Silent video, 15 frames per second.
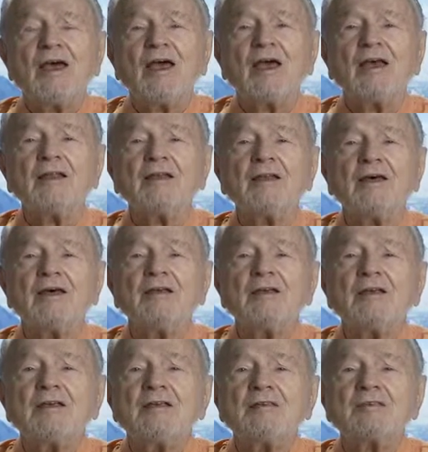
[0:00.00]
And
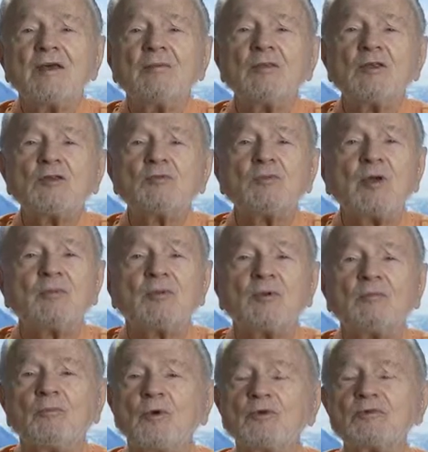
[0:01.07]
some of those people,
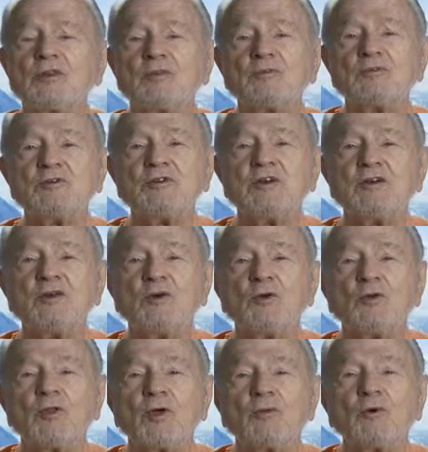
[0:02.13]
most of them, she didn't know
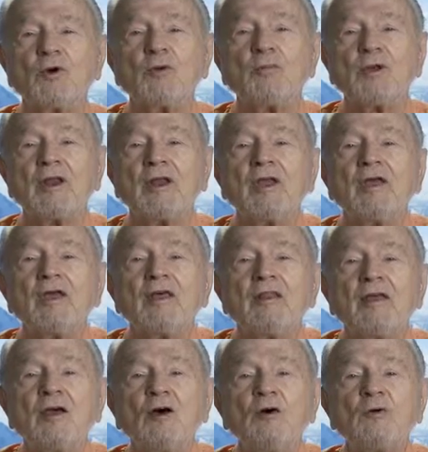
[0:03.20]
who they were, but
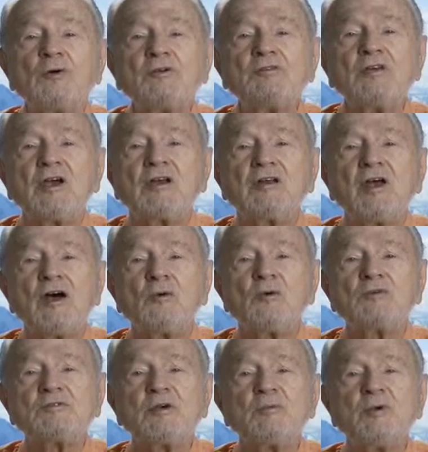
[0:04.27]
they always checked out
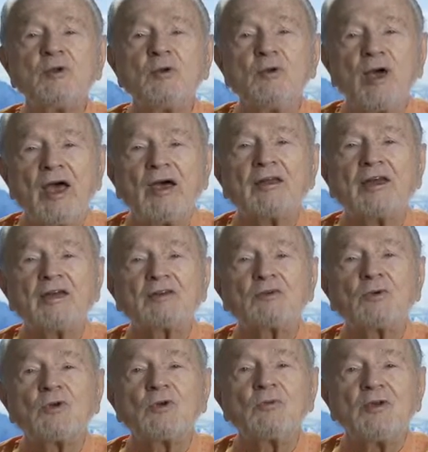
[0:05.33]
with somebody who had
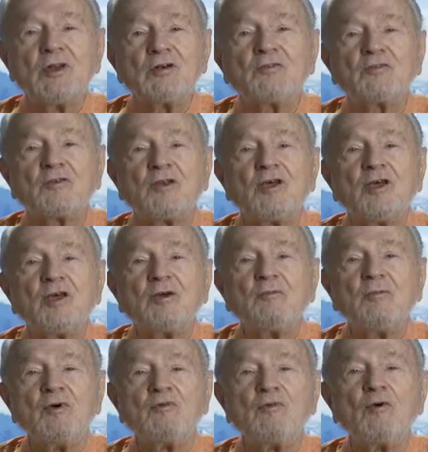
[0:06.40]
actually lived
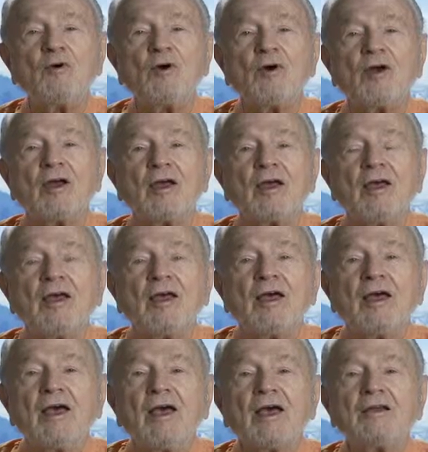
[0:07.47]
before.
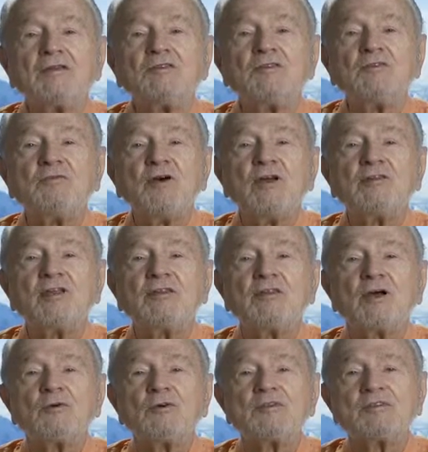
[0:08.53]
And she found that
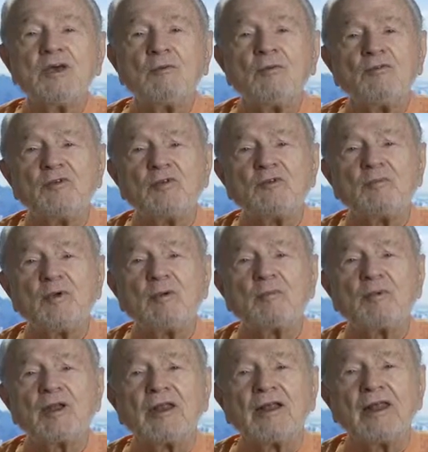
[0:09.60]
there were some of these
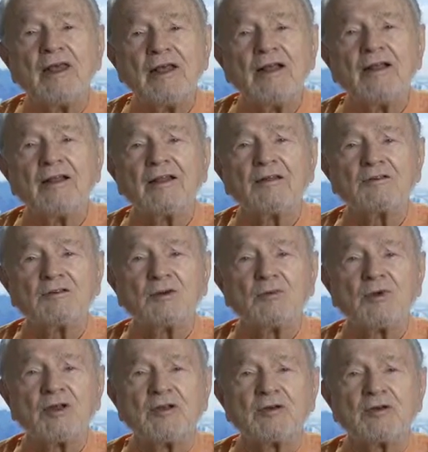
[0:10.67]
people in hell that she
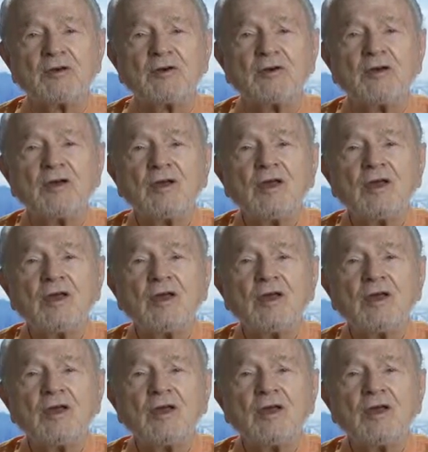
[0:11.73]
went to.